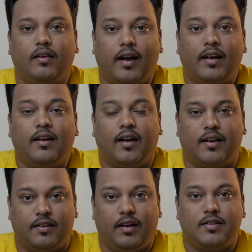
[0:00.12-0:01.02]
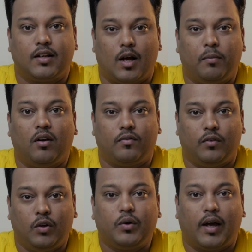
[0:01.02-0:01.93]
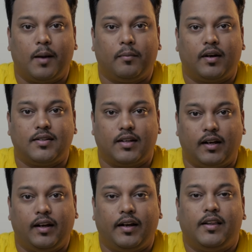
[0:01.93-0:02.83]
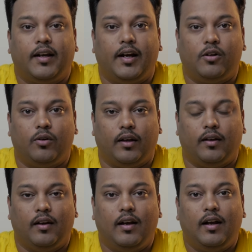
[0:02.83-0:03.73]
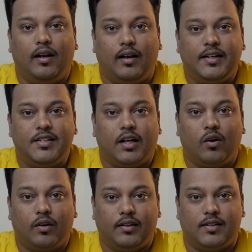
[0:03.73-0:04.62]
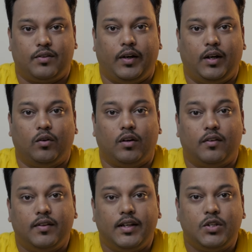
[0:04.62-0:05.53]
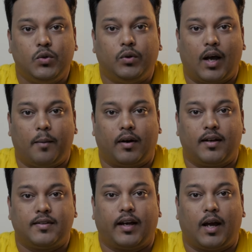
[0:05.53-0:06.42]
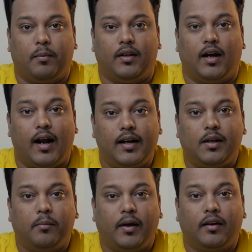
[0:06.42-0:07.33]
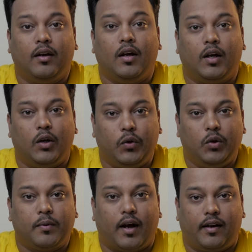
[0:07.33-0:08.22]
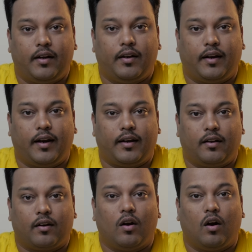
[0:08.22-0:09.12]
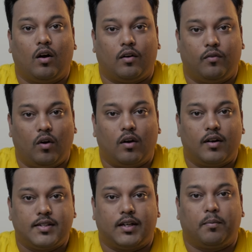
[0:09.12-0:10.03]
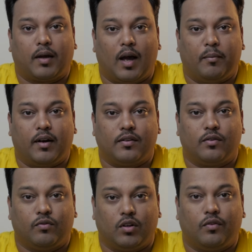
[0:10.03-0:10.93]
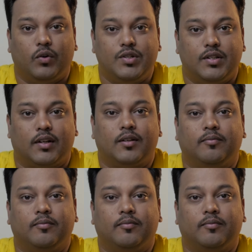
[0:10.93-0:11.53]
Canon has released a couple of new cameras earlier in the day today. Let's check out in this video if these two cameras can be the ultimate YouTube content creator or a vlogger setup cameras for the future.